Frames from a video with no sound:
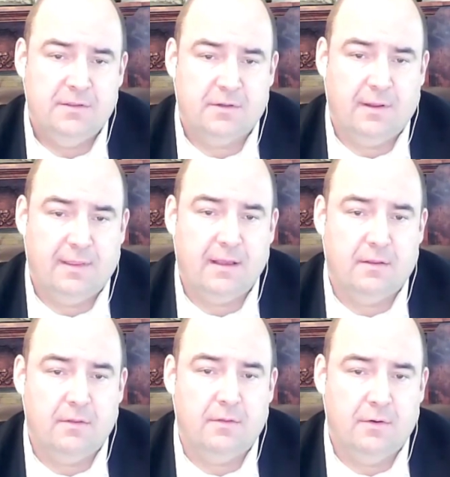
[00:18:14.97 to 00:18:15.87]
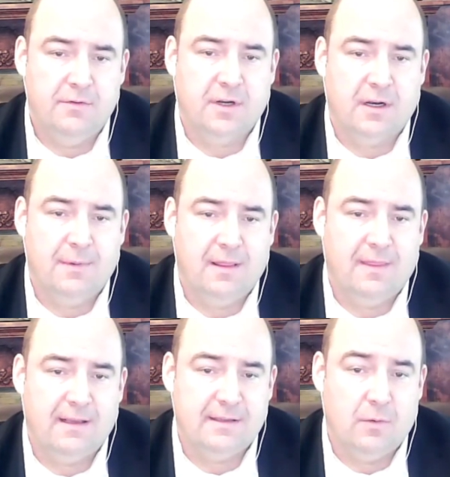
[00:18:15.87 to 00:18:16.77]
So I think those are going to be the
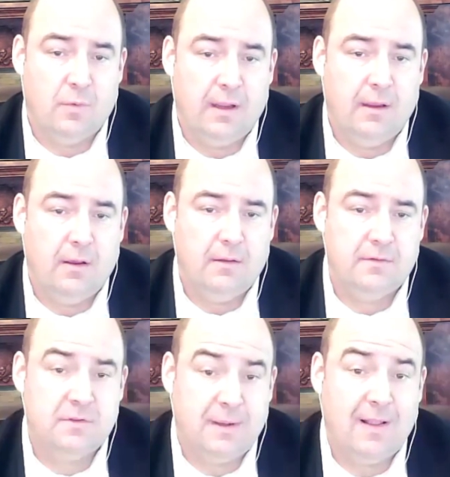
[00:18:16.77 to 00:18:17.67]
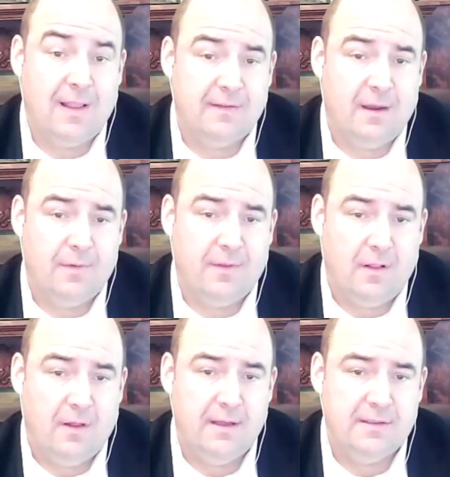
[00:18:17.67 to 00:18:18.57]
things that we spend a lot of time with our
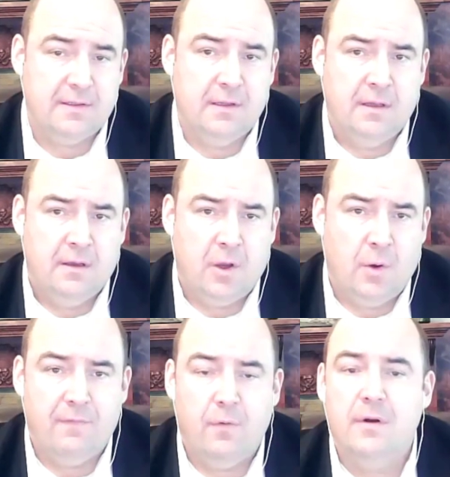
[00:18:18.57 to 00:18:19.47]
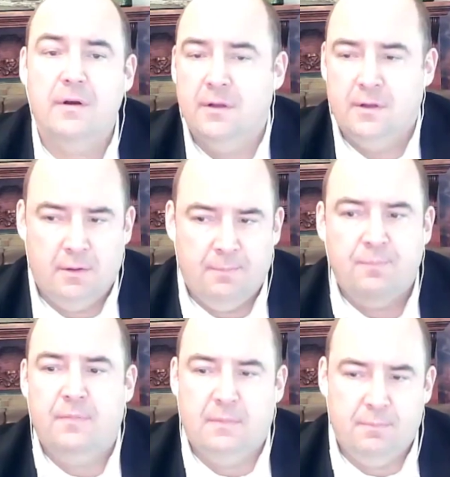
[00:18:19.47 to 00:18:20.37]
clients going forward,
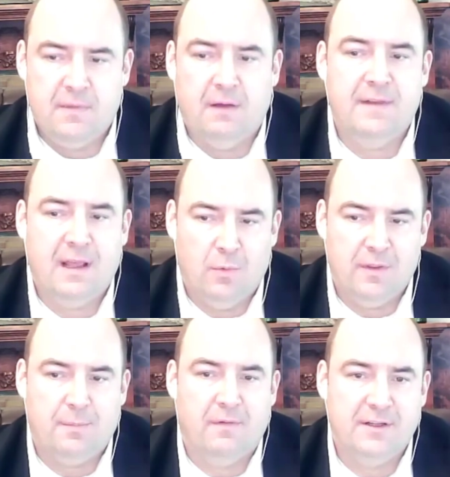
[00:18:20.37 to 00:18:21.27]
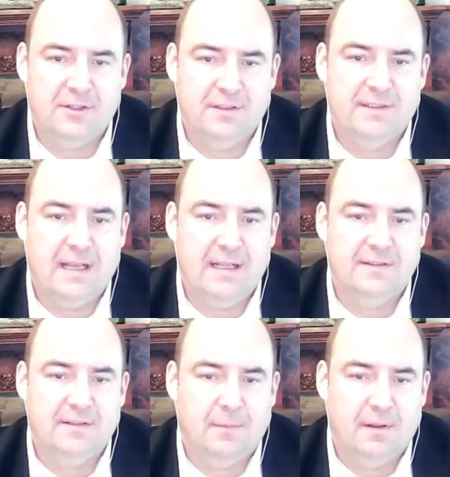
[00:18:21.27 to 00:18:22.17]
dovetail with the provisions
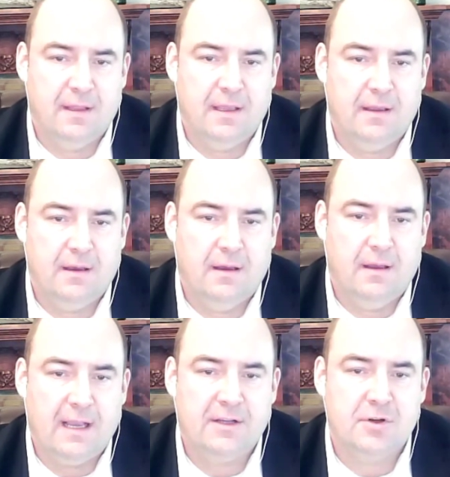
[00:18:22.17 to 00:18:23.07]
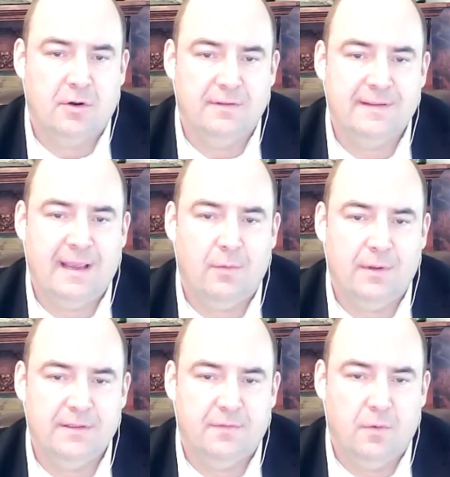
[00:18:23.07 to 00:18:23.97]
and some of the external
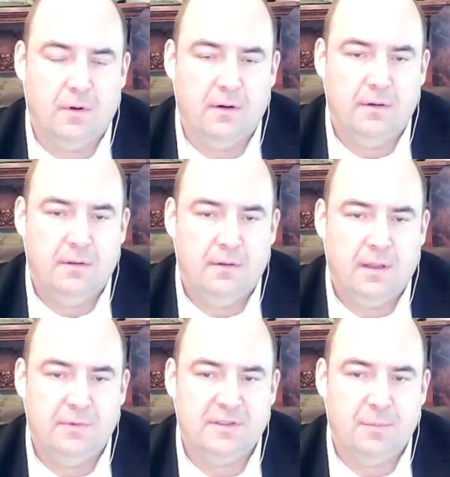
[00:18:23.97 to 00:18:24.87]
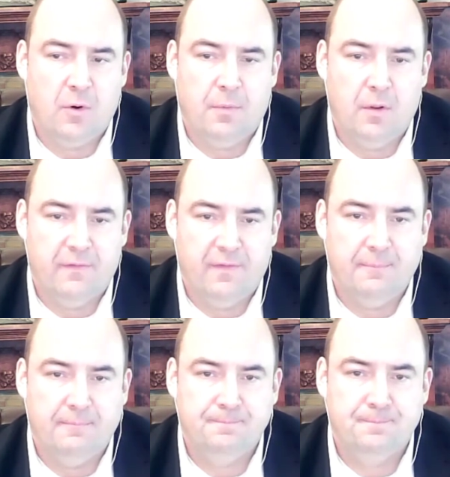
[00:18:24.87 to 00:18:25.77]
tailwinds that would support both of them.